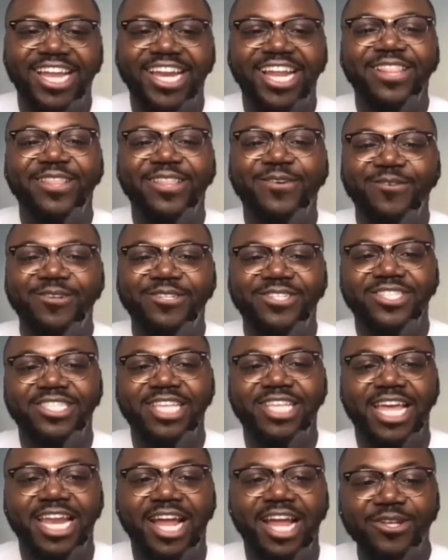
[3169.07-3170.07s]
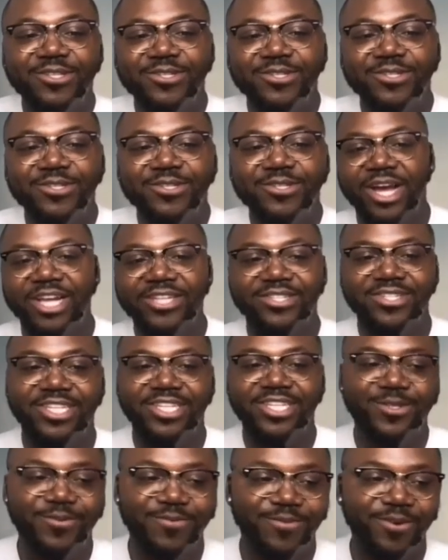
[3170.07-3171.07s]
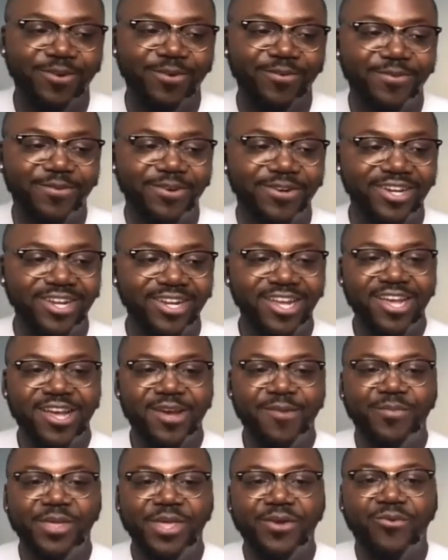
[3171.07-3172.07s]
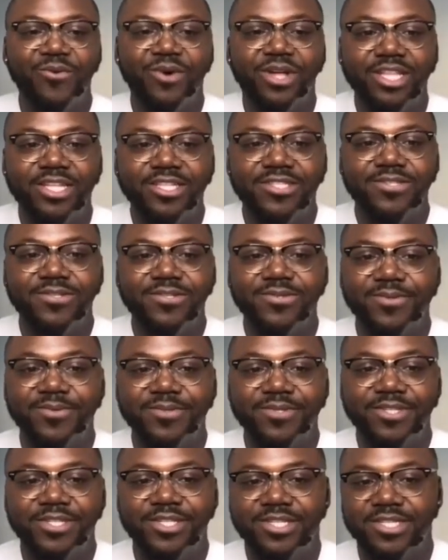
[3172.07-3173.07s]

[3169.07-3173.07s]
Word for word: And I, and I love what you said. And I also congratulate you for, for being willing to,